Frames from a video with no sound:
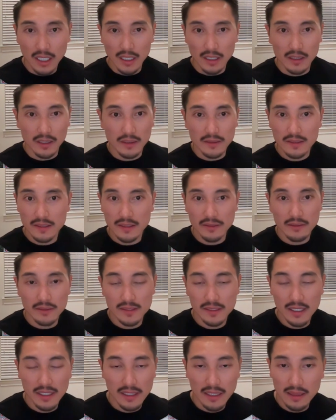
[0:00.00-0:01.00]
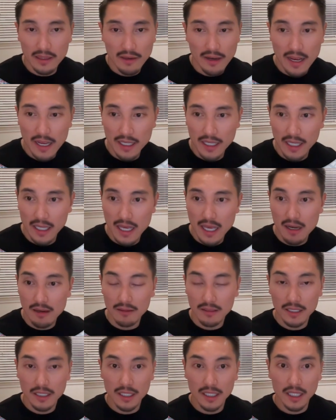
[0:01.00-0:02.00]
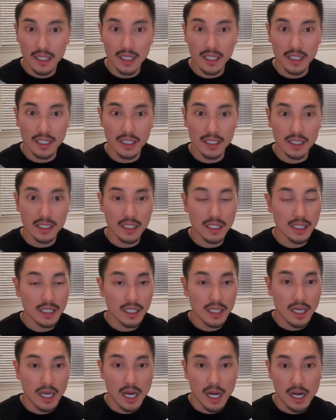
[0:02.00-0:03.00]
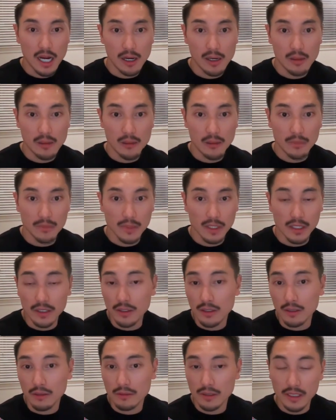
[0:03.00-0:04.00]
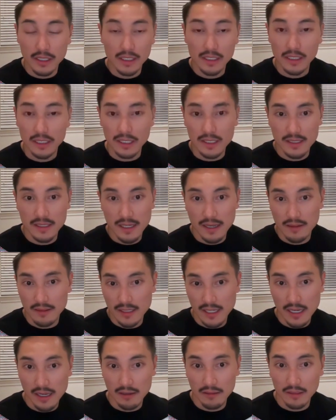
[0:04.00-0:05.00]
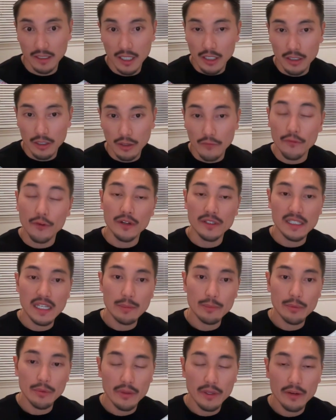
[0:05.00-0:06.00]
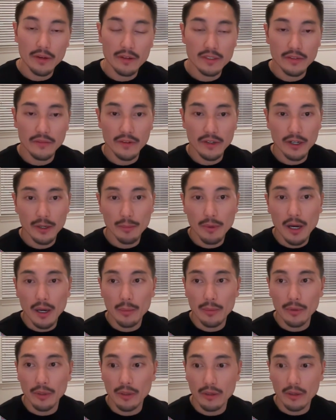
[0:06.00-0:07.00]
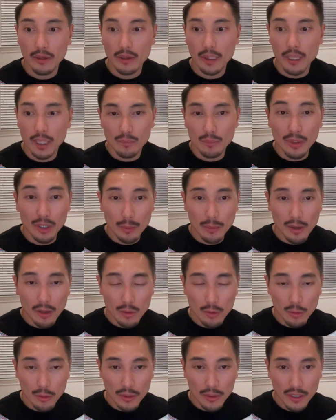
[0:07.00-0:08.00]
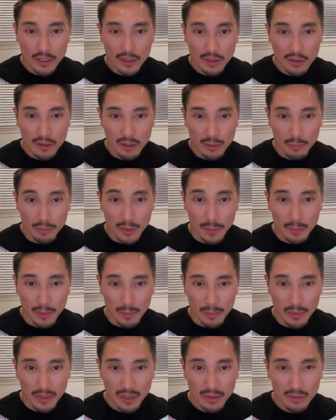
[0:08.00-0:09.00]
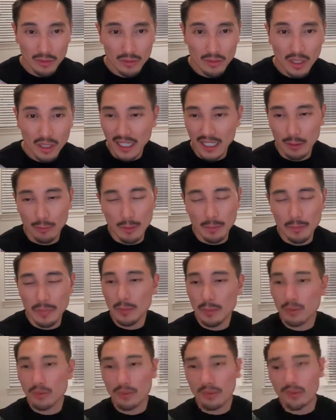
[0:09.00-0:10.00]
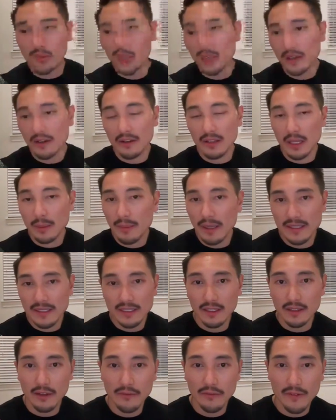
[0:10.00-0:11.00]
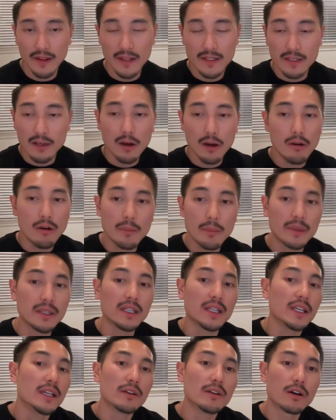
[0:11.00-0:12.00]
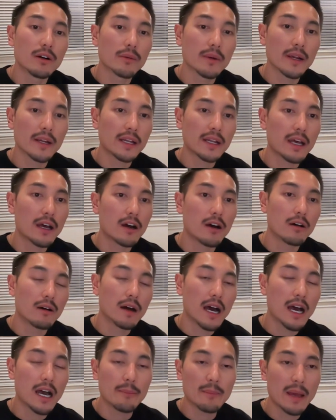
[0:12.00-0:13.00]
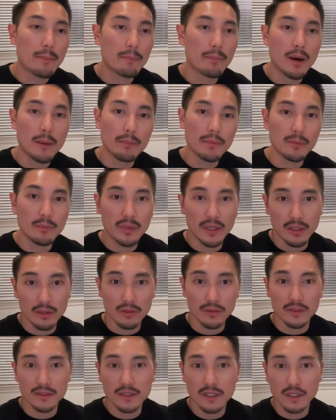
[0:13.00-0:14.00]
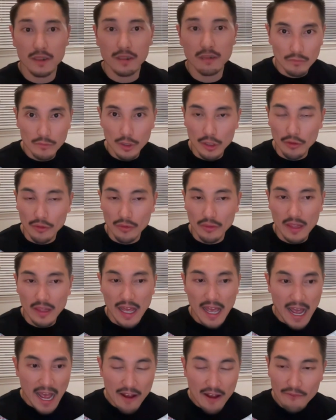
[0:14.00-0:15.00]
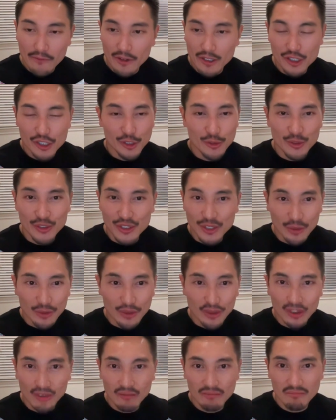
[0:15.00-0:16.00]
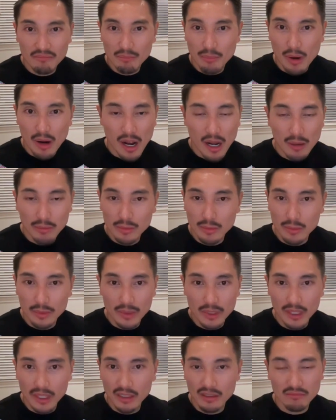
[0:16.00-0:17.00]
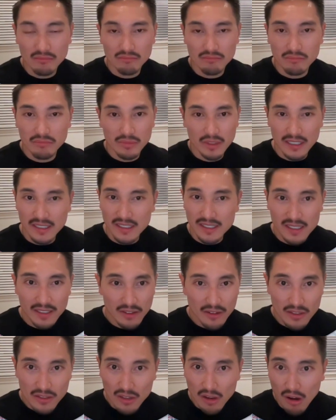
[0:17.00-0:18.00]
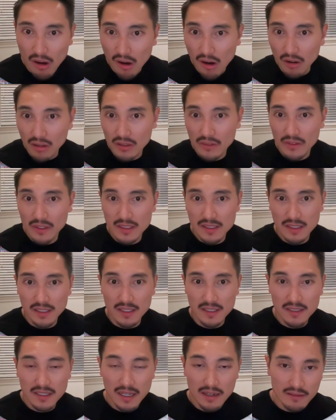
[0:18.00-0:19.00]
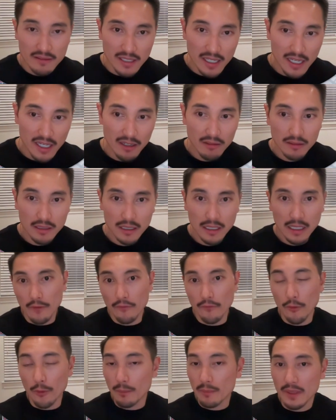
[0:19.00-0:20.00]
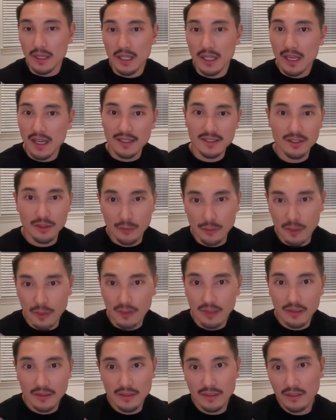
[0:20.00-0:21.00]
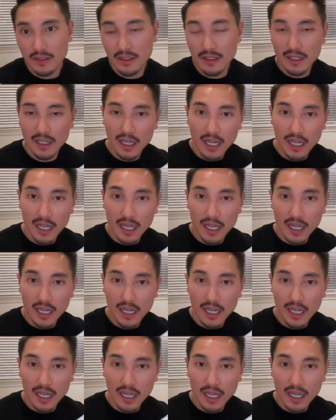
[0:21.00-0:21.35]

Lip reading: they'll still say that they're hanging out in Eado in East Downtown. You know, for example, there's a very popular pickleball court here called Bumpy Pickle, and then when people are there, they may tell their friends, oh, I'm in Eado right now, I'm at Bumpy Pickle. So, you know, the average Houstonian probably considers all of this East Downtown. For me as a realtor,